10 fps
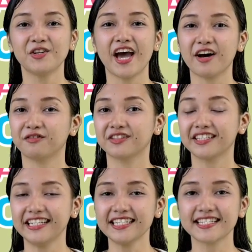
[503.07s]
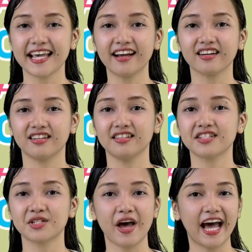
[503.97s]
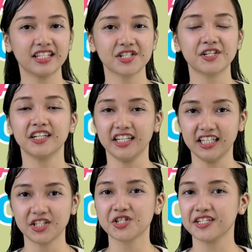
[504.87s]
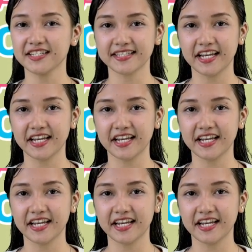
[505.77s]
You have 3 seconds to answer each